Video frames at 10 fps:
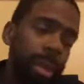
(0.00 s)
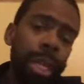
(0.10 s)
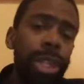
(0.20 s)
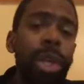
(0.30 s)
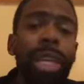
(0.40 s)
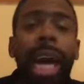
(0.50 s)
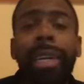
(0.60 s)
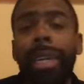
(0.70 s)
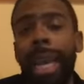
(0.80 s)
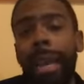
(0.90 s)
So they knocked
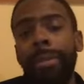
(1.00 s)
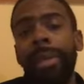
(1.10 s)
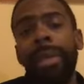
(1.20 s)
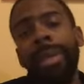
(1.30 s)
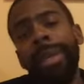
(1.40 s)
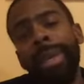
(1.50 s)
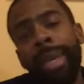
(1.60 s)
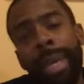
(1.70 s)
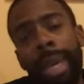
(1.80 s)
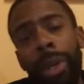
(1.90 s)
it down
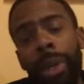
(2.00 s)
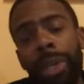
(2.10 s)
in order to